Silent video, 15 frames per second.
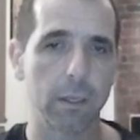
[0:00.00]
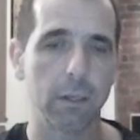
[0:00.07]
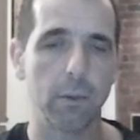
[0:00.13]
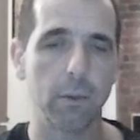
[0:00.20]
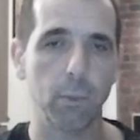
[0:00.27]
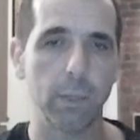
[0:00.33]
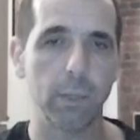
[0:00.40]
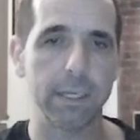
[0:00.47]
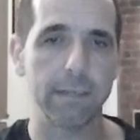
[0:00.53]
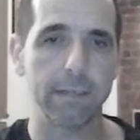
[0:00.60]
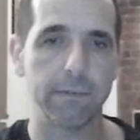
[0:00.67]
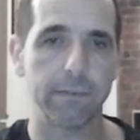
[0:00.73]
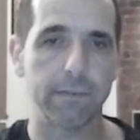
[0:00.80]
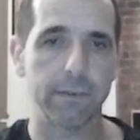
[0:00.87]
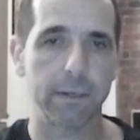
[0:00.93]
with
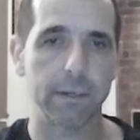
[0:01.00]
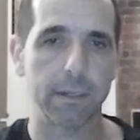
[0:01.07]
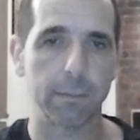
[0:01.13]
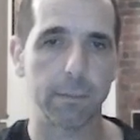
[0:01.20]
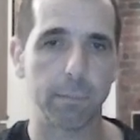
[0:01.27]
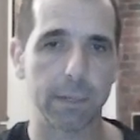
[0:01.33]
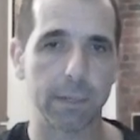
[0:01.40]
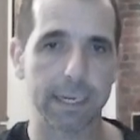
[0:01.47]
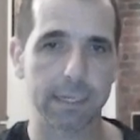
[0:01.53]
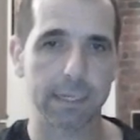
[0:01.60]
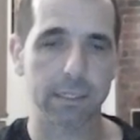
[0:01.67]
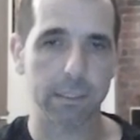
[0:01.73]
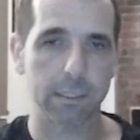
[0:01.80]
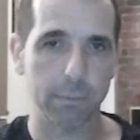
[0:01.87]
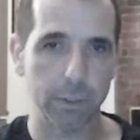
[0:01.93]
black
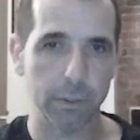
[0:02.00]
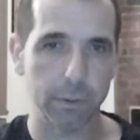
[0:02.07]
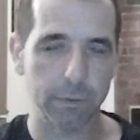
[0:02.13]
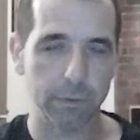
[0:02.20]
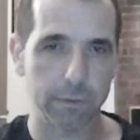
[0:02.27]
to move.